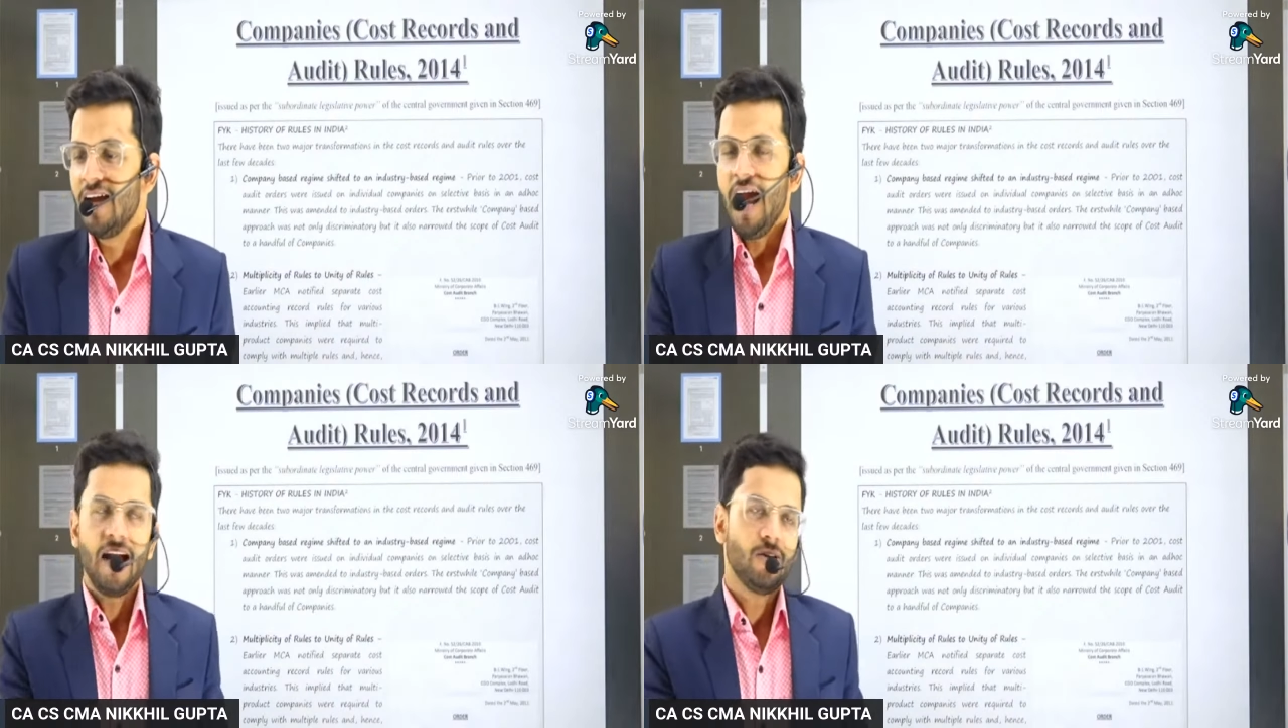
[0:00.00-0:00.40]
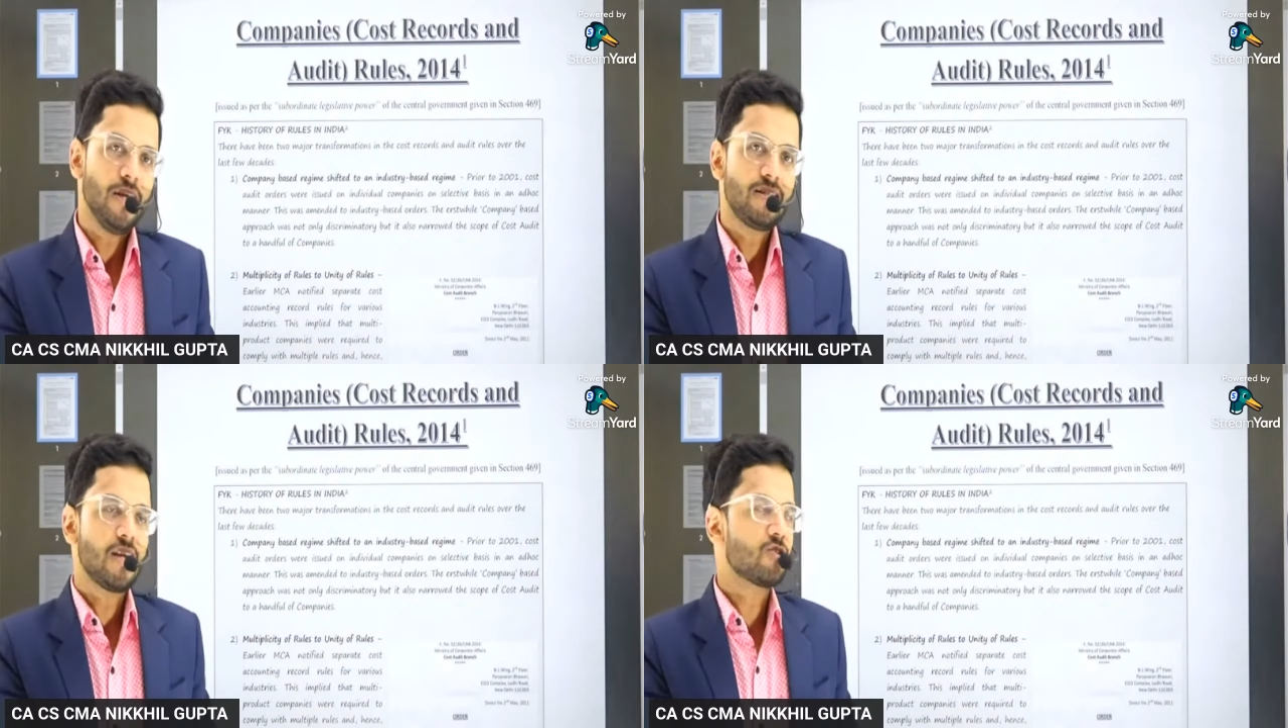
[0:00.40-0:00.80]
And
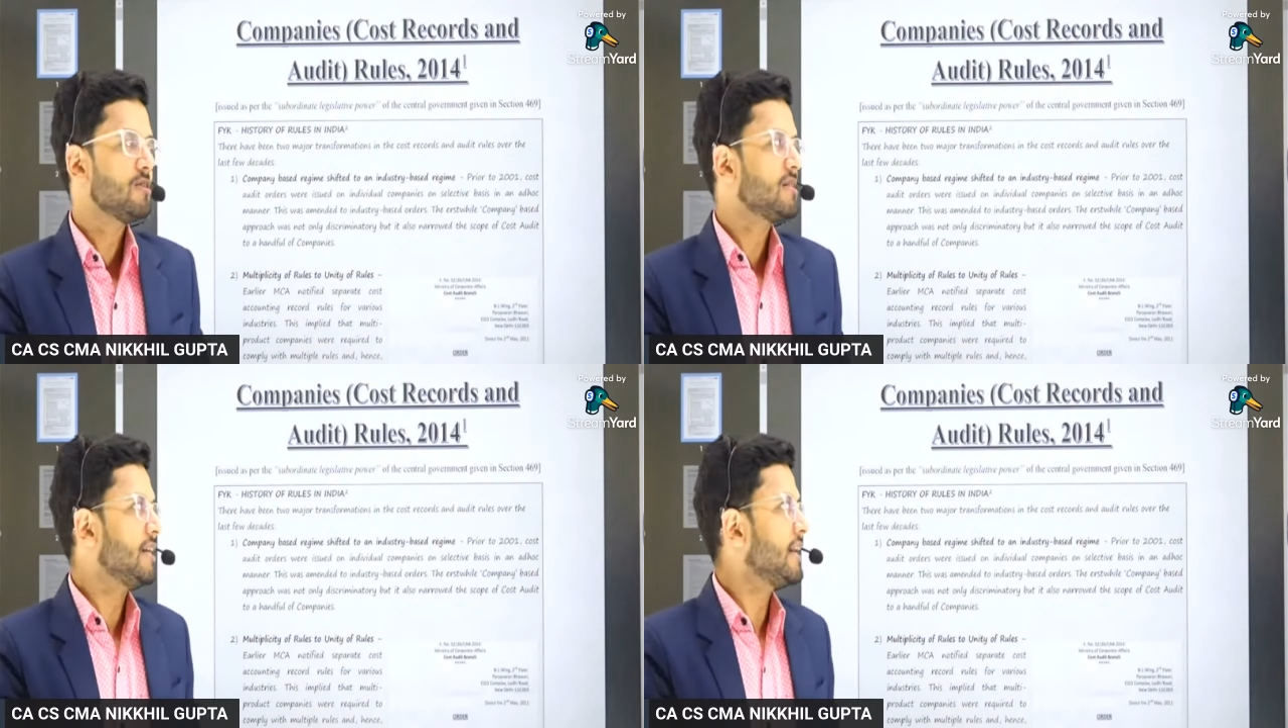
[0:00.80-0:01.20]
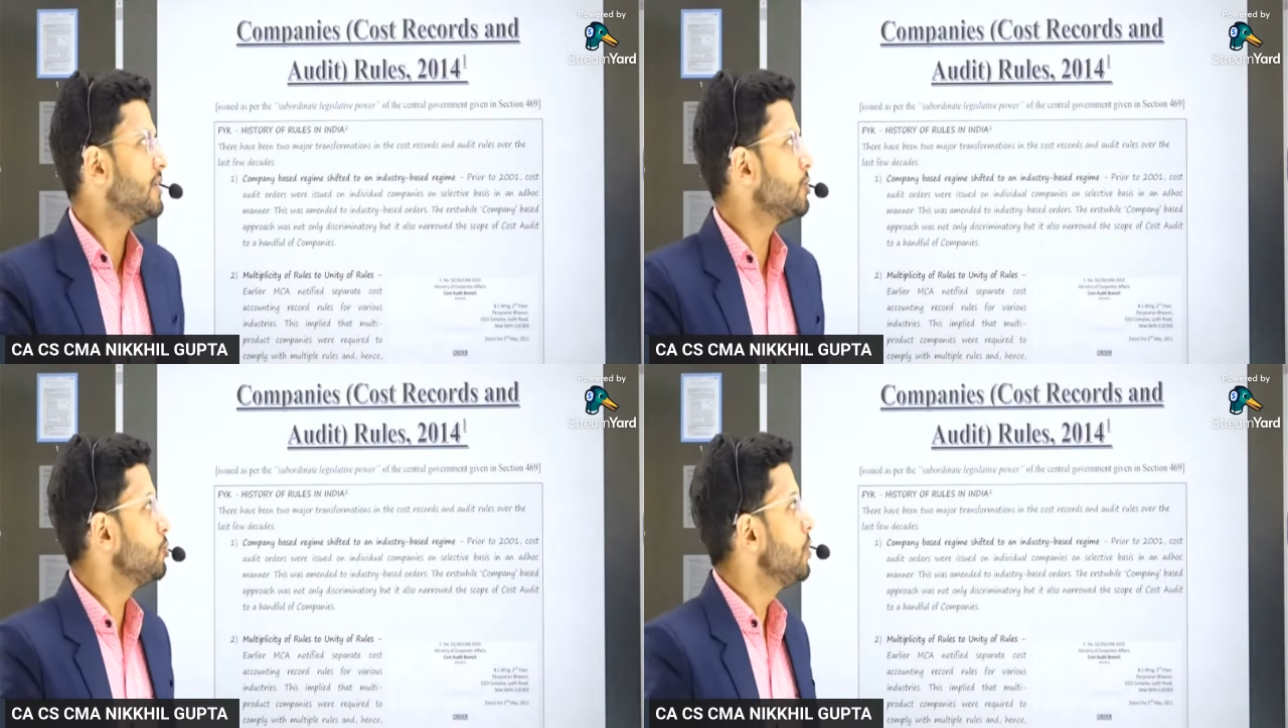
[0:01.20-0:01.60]
today's session is
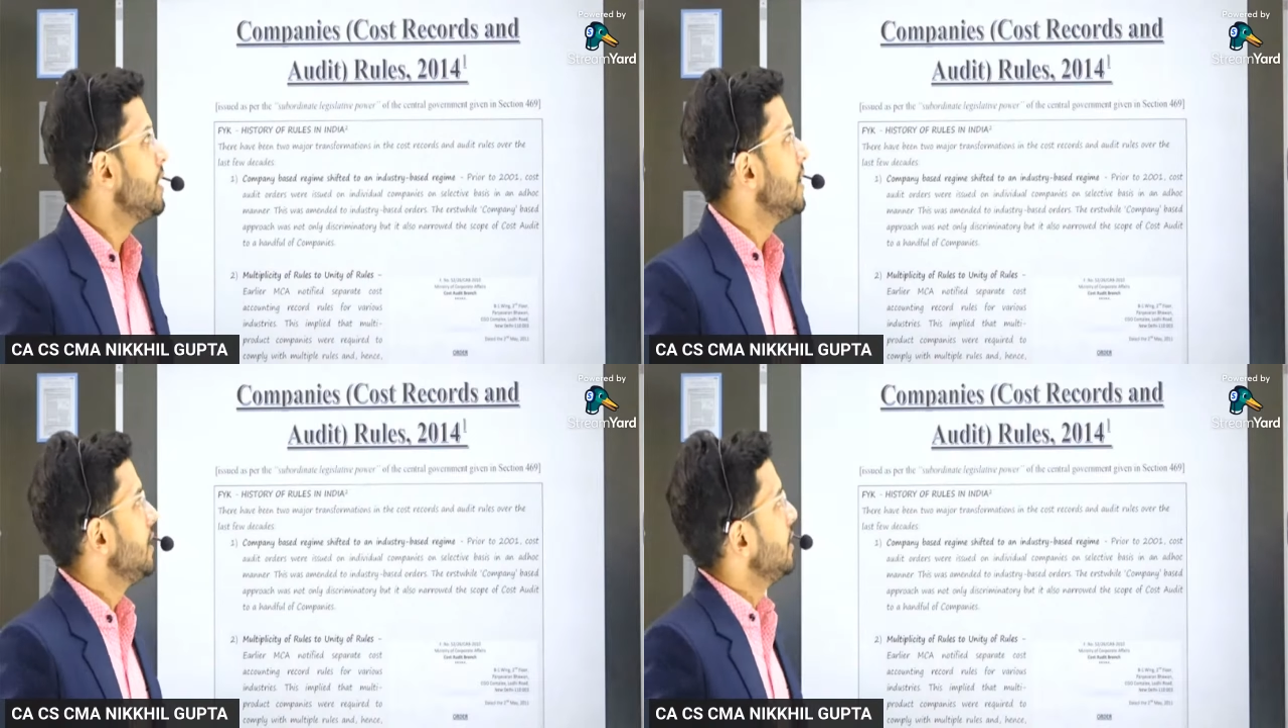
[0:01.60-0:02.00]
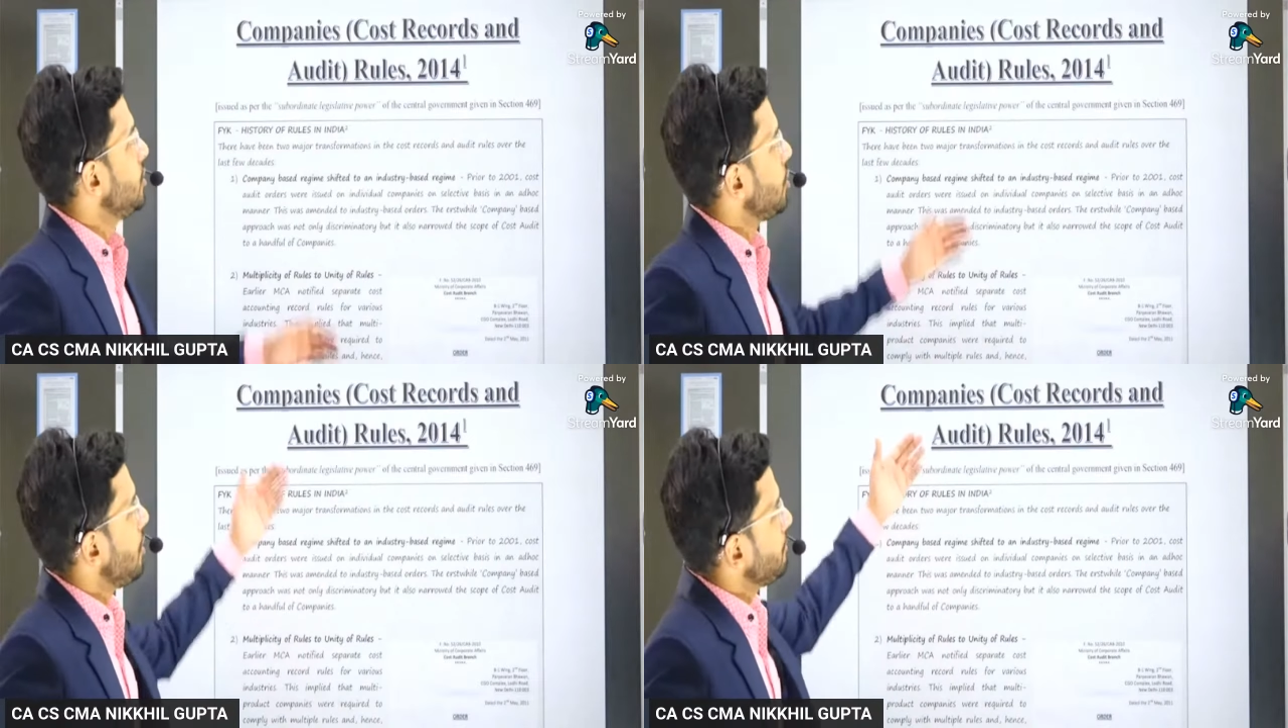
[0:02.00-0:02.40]
dedicated to Com